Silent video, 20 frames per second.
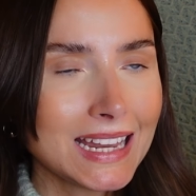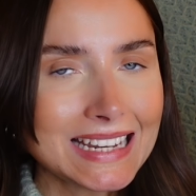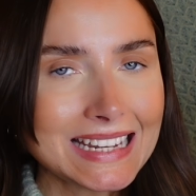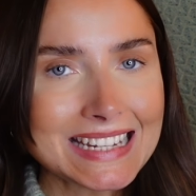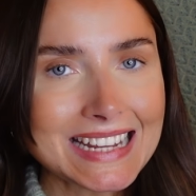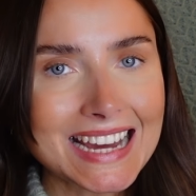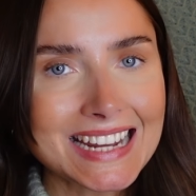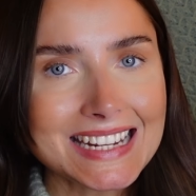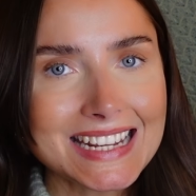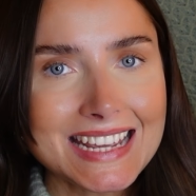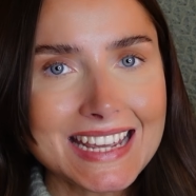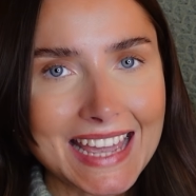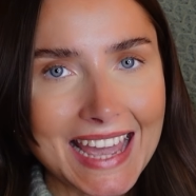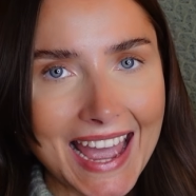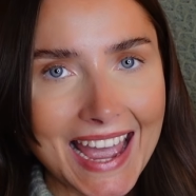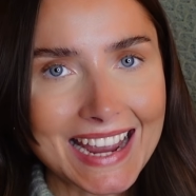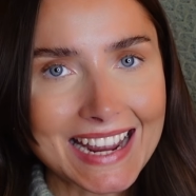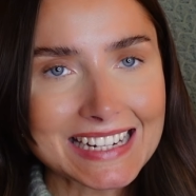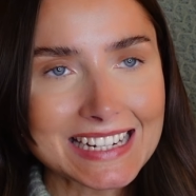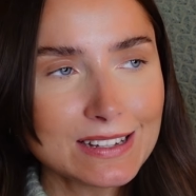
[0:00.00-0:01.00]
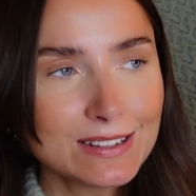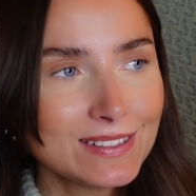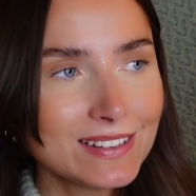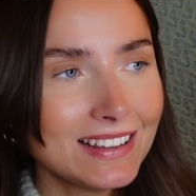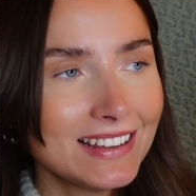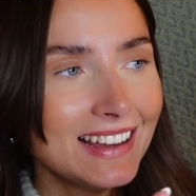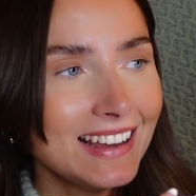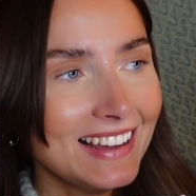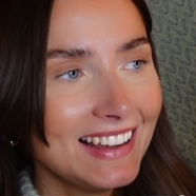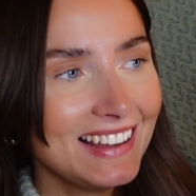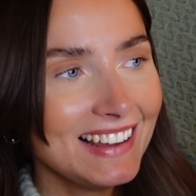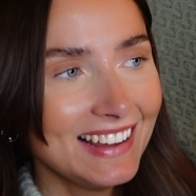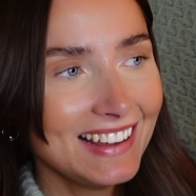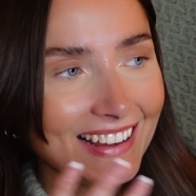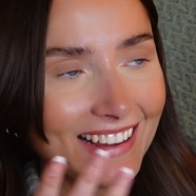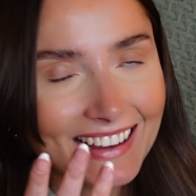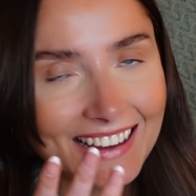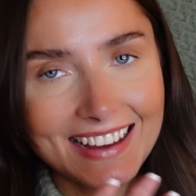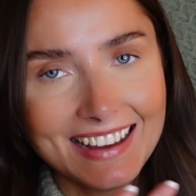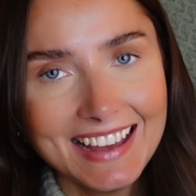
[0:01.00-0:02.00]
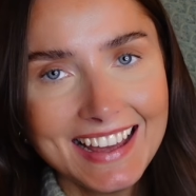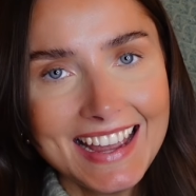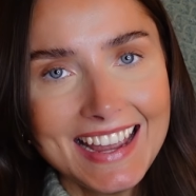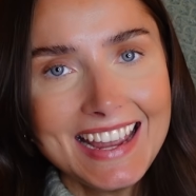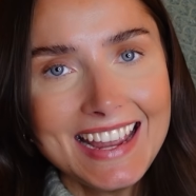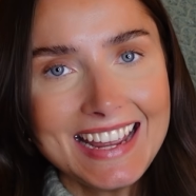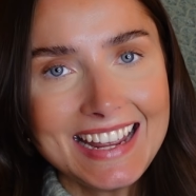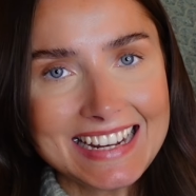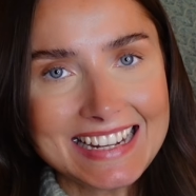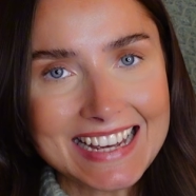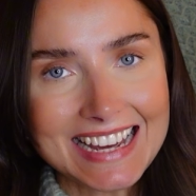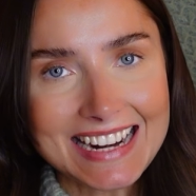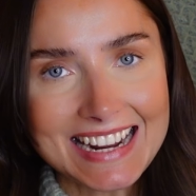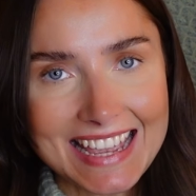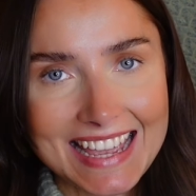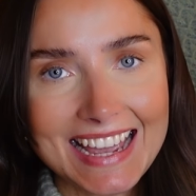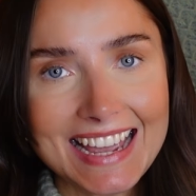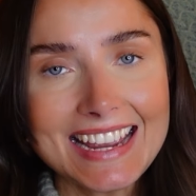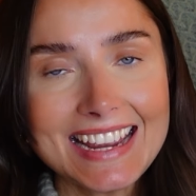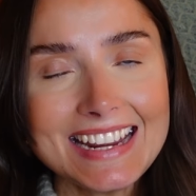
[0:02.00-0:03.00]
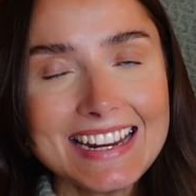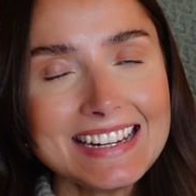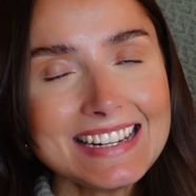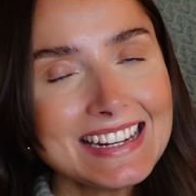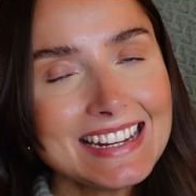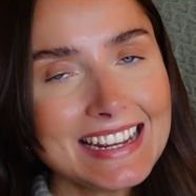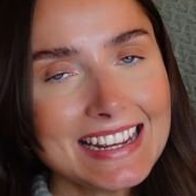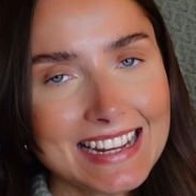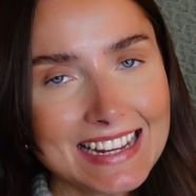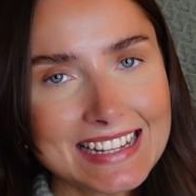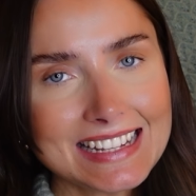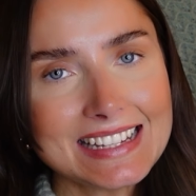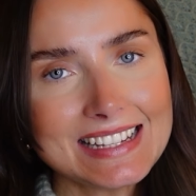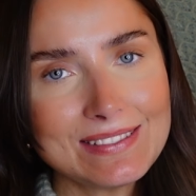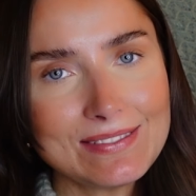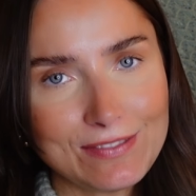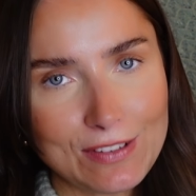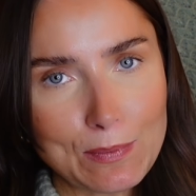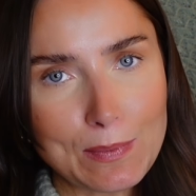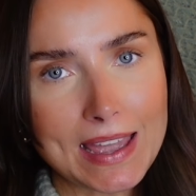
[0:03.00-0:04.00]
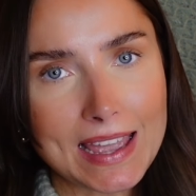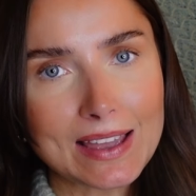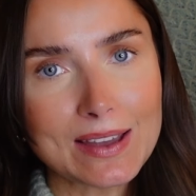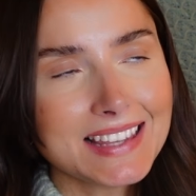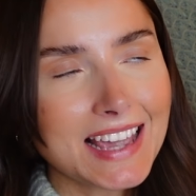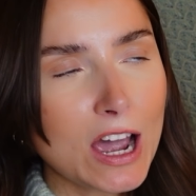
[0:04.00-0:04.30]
Daddy Cade. Daddy Cade is for me.